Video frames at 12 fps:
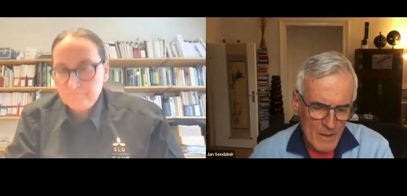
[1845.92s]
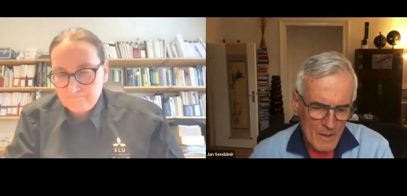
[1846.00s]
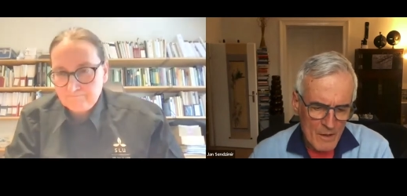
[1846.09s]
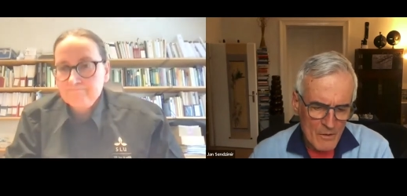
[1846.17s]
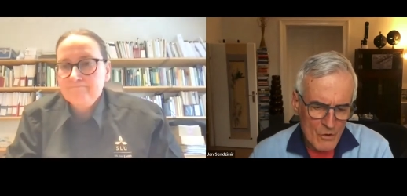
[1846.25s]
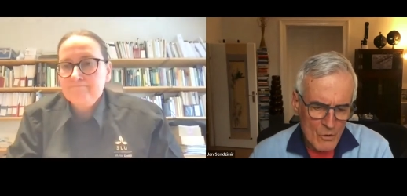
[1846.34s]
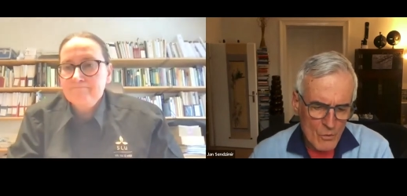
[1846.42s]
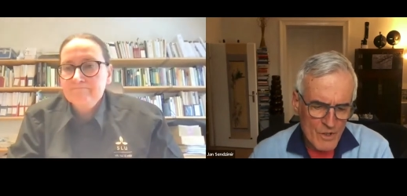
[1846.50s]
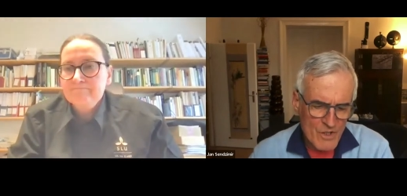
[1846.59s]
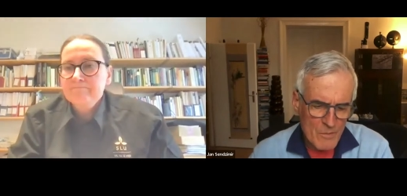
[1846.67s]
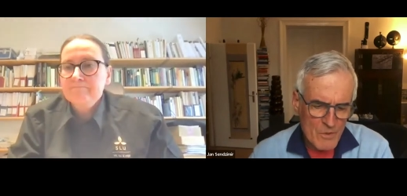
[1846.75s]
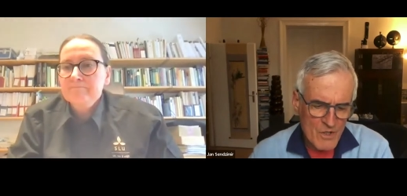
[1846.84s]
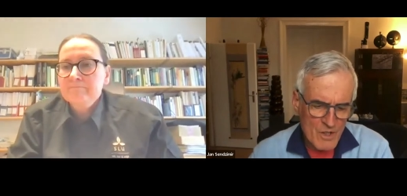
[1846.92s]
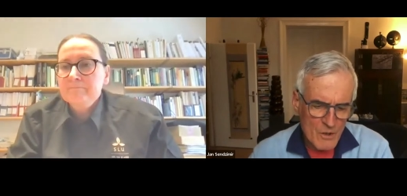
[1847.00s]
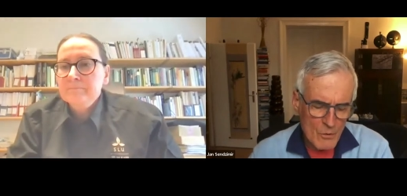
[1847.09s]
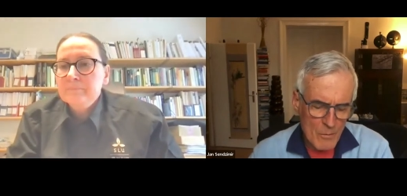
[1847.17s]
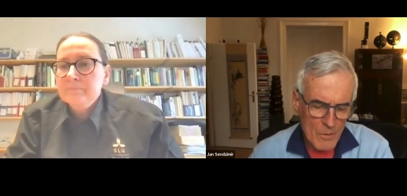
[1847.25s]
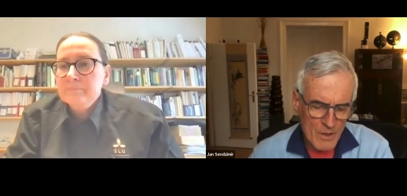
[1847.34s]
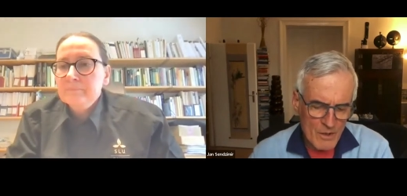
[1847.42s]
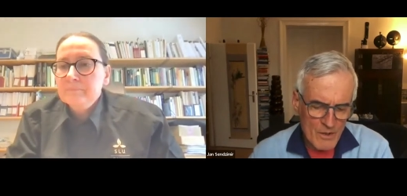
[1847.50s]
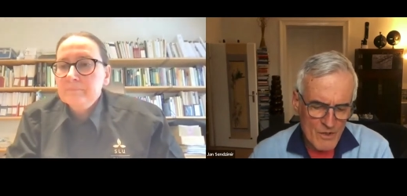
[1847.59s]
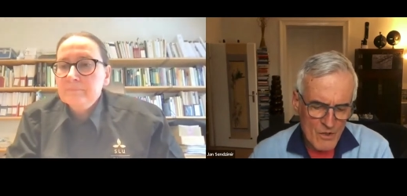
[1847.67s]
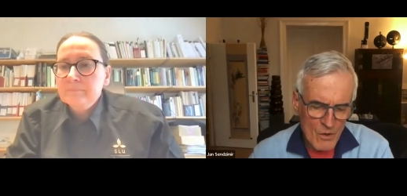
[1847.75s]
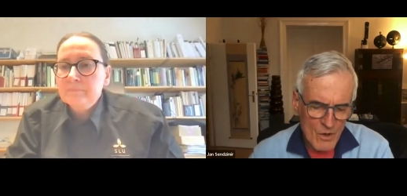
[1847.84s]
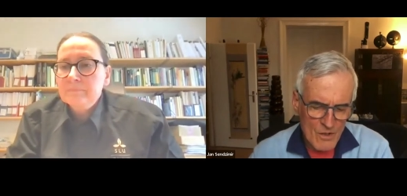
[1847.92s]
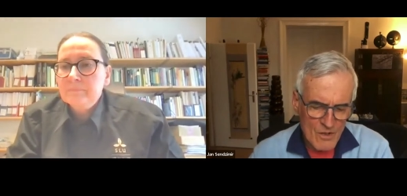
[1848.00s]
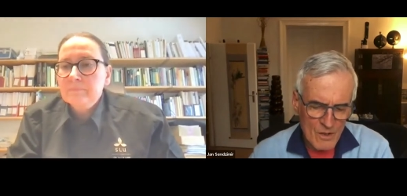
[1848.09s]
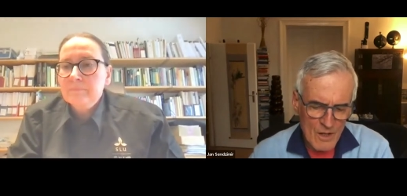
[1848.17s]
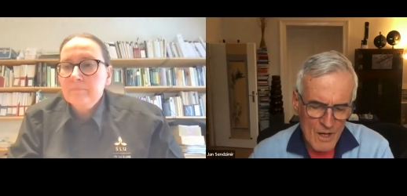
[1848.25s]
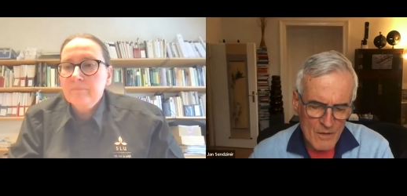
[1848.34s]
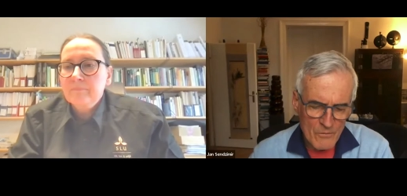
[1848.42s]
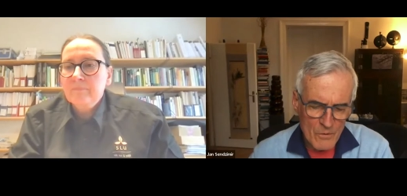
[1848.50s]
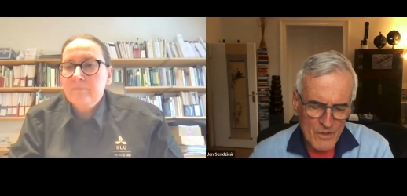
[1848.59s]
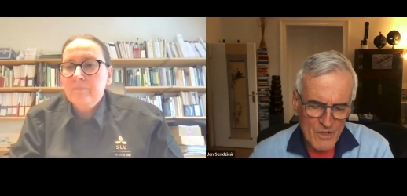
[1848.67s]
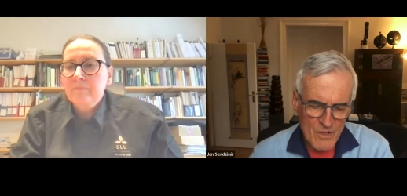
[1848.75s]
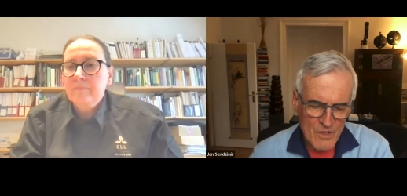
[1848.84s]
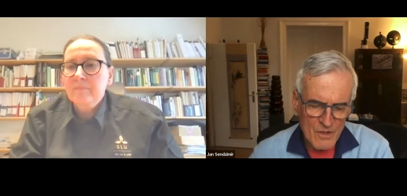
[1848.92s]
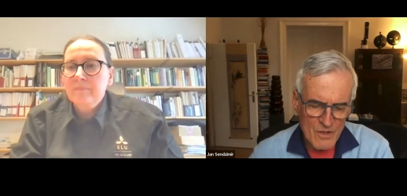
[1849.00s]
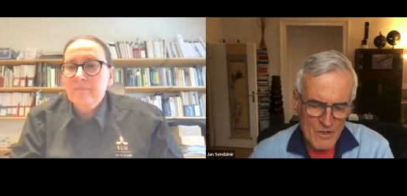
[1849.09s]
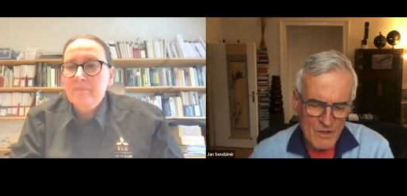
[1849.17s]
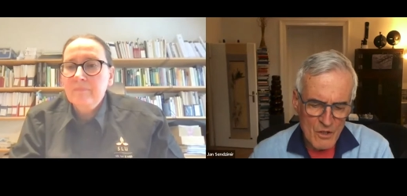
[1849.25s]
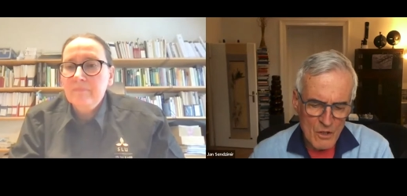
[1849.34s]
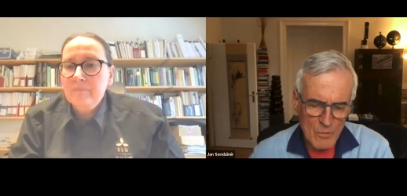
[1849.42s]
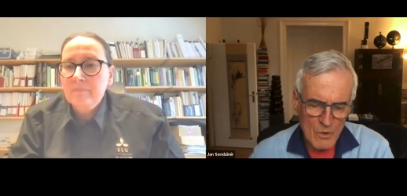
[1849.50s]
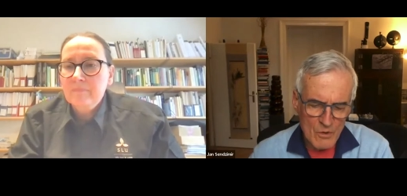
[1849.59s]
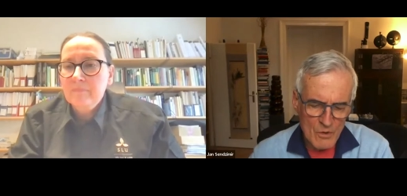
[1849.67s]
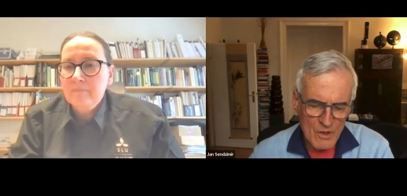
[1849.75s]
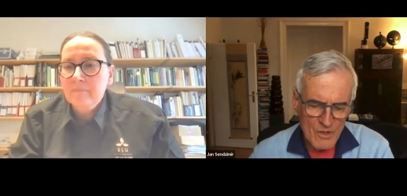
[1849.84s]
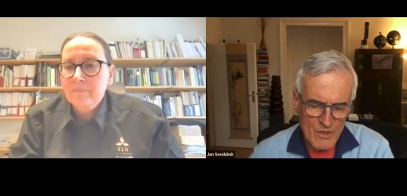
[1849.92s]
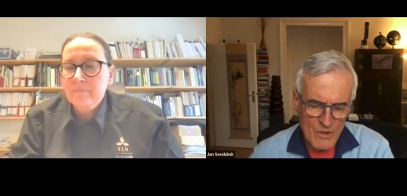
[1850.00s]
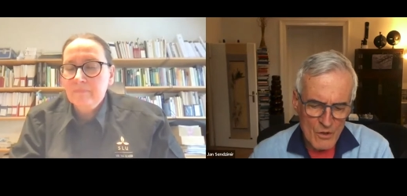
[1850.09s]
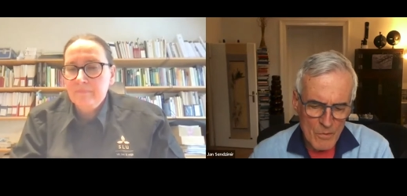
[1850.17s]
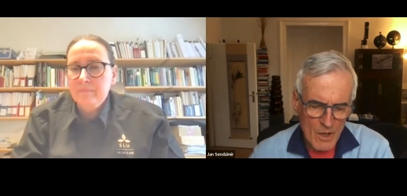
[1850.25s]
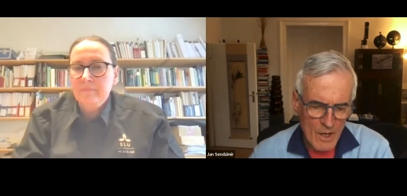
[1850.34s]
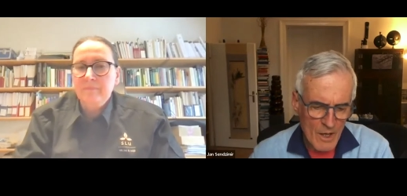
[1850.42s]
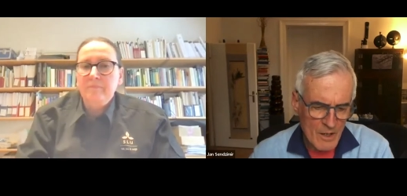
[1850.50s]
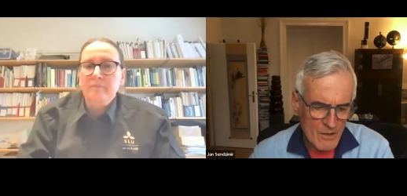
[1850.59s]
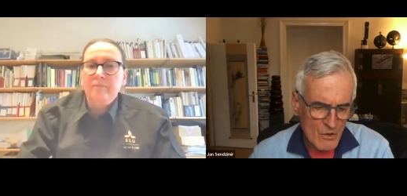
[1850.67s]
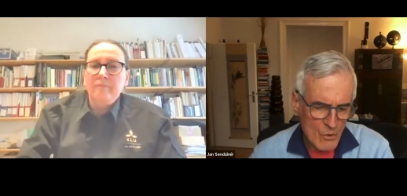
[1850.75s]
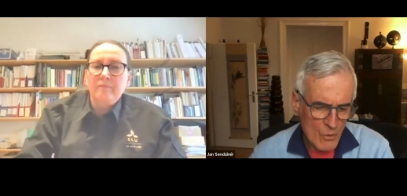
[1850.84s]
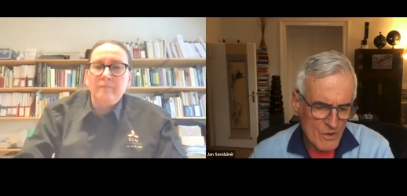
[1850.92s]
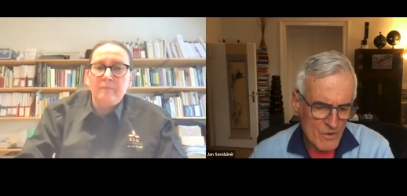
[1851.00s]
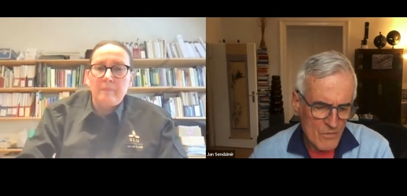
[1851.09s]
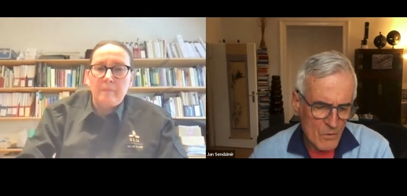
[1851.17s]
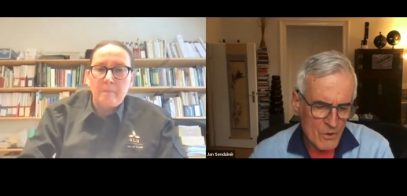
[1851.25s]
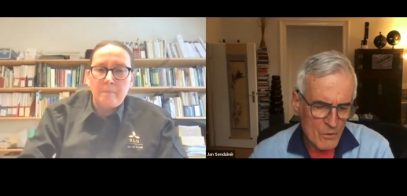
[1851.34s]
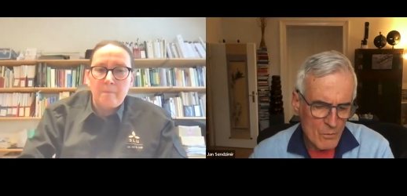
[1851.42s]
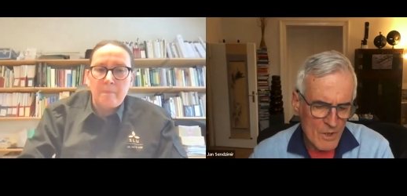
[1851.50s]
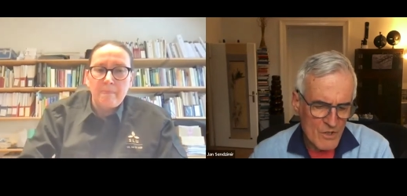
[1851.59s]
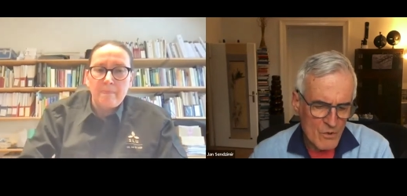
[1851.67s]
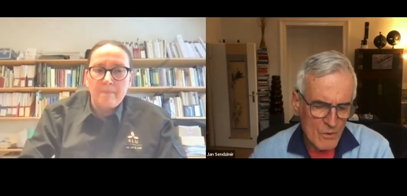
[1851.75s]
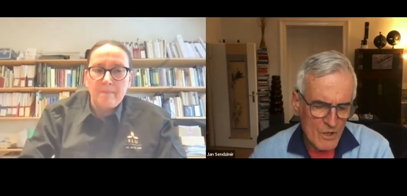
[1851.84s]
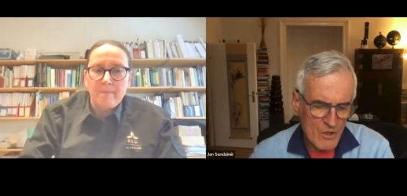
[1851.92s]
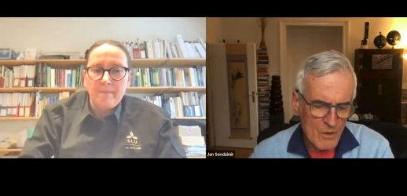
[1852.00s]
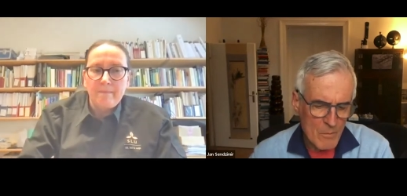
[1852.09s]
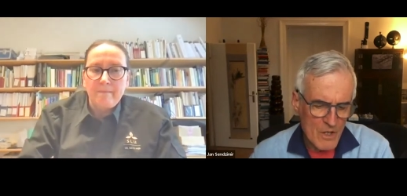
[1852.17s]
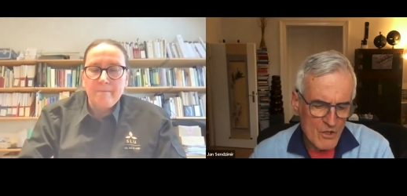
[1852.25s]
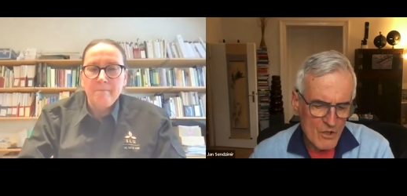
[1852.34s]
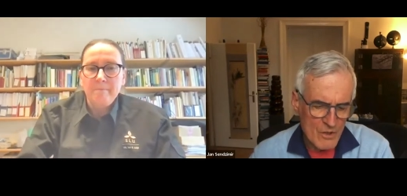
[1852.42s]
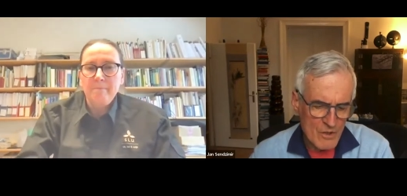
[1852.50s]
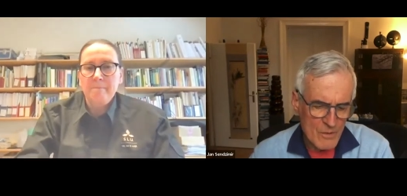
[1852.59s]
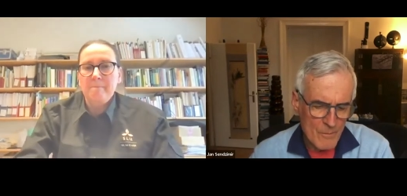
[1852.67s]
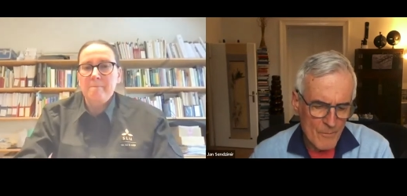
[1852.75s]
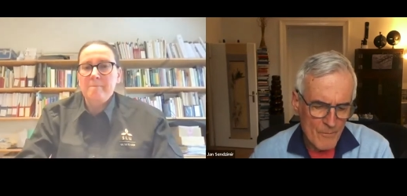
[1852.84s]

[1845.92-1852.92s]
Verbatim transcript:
Speaker 1: Increased mosquito abundance caused a lot of resistance in the communities nearby towards further restoration measures.